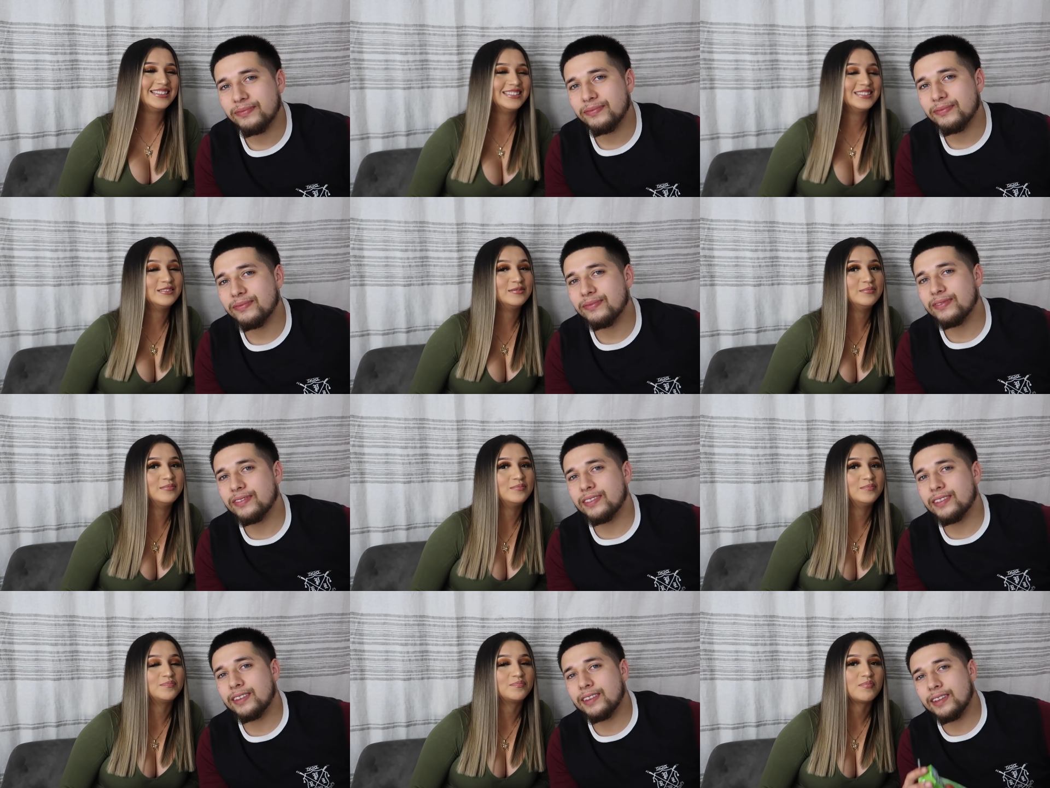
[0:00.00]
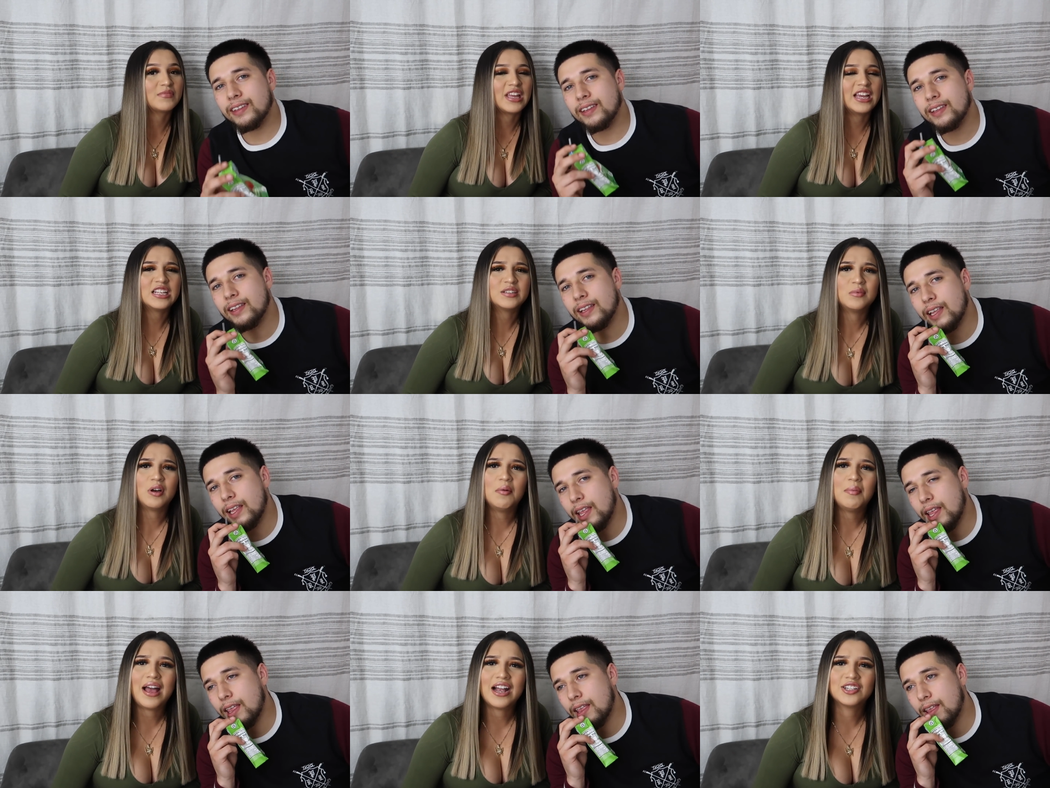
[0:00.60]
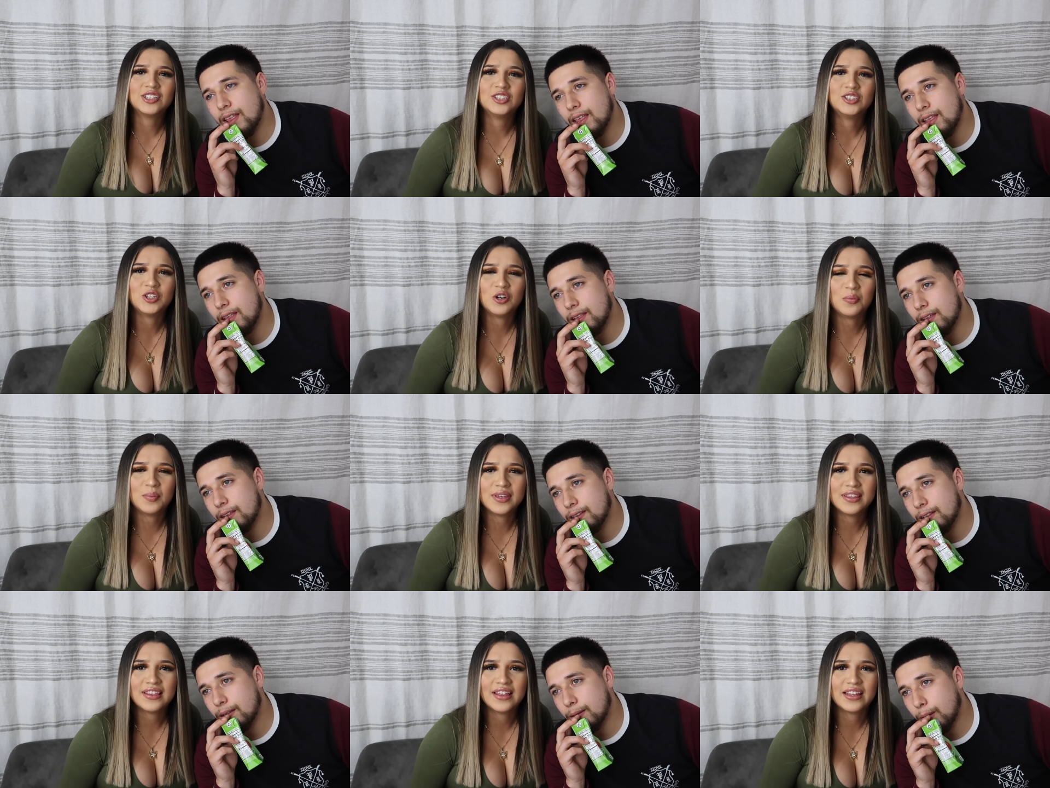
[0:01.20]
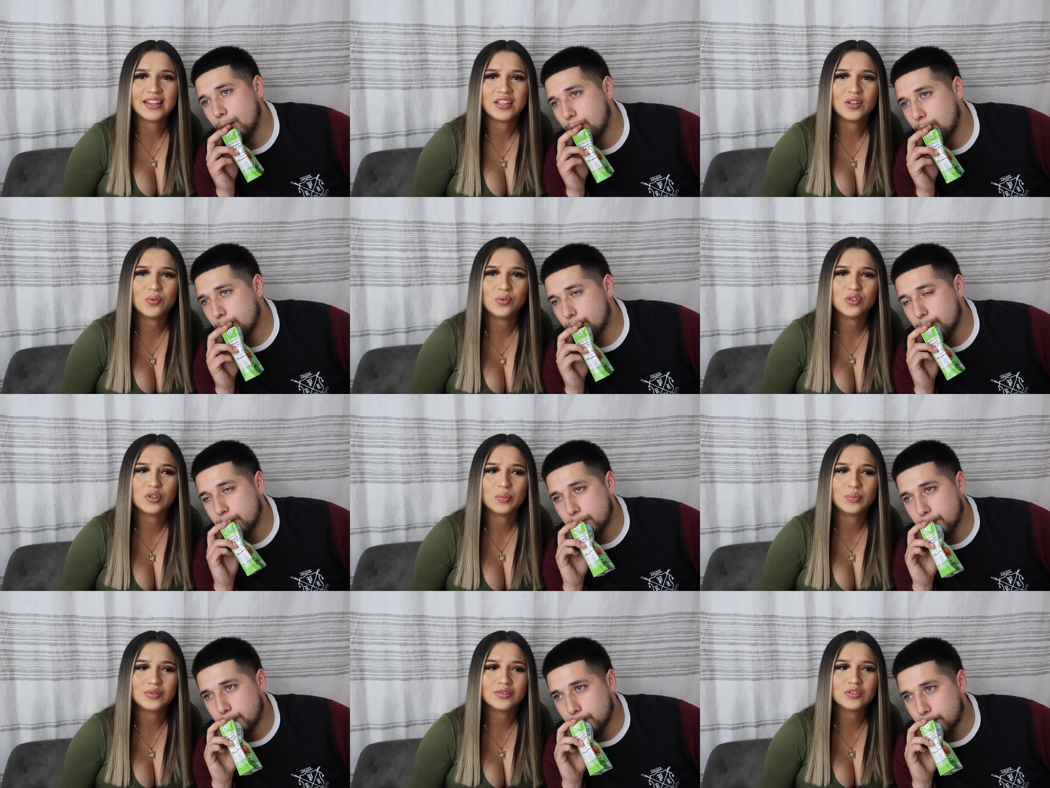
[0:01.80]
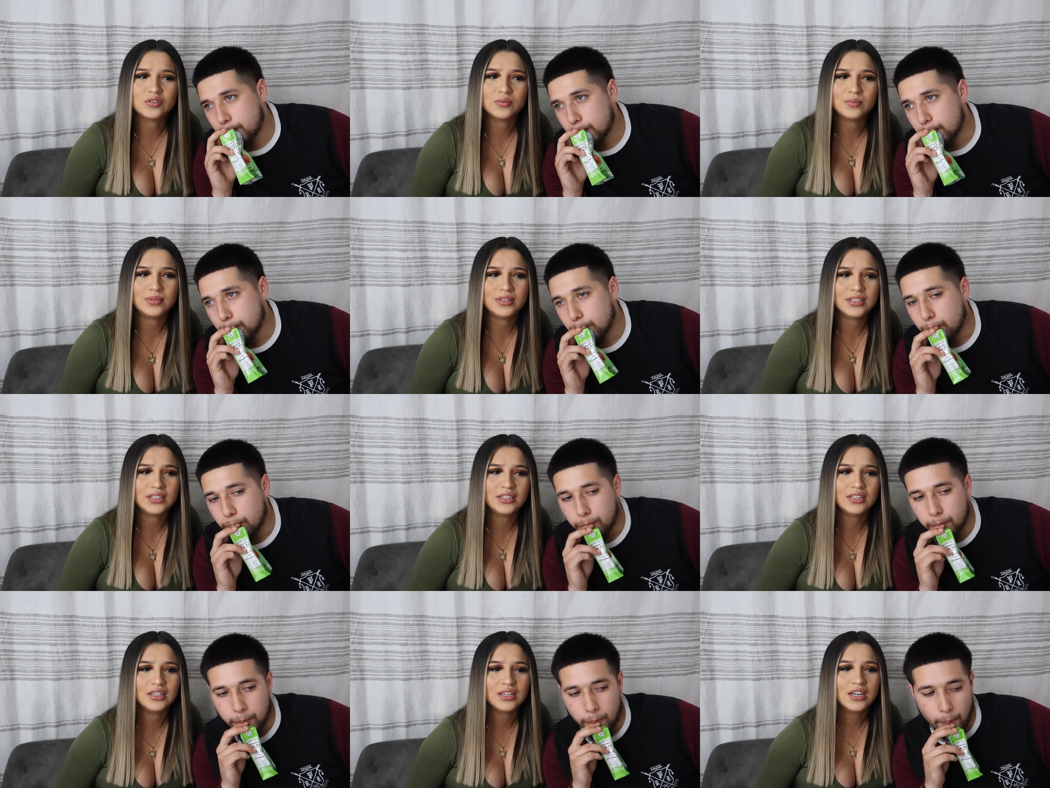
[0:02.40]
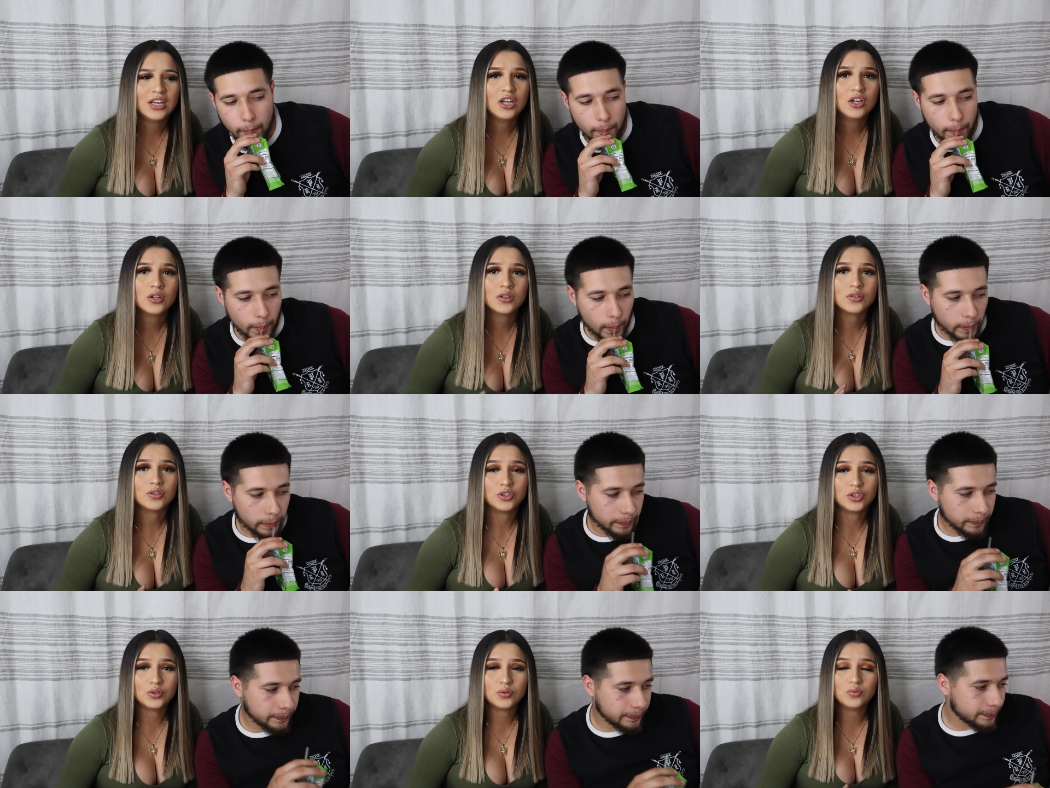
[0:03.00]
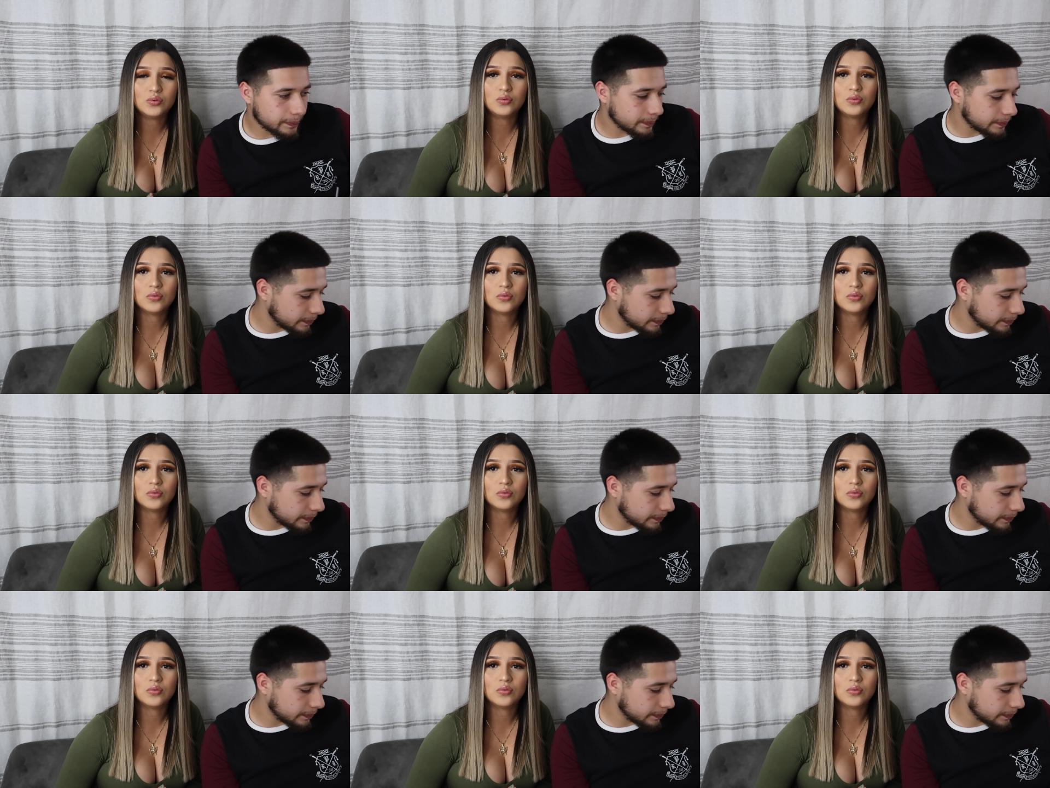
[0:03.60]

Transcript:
Speaker 1: um, his mom actually told me that he was supposed to be due